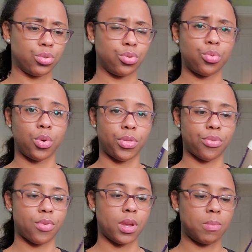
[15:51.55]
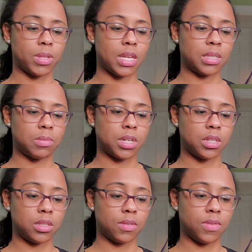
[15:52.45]
2 or 3, but that's
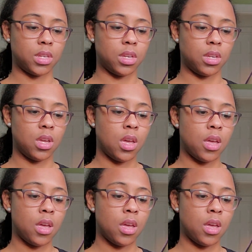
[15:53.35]
because of the